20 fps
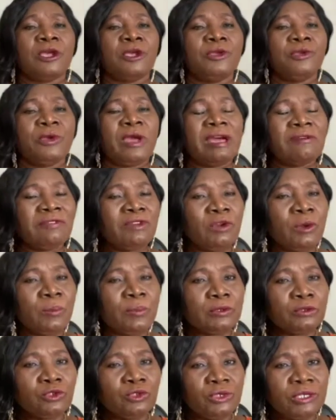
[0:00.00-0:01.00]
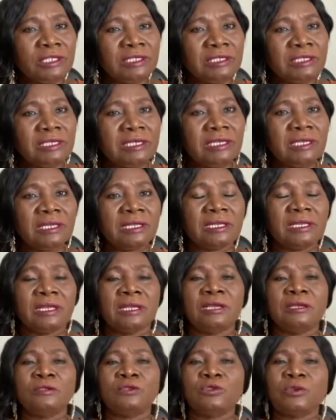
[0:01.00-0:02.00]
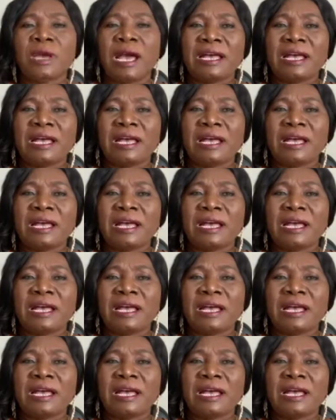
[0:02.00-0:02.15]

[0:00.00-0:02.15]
You have an opportunity to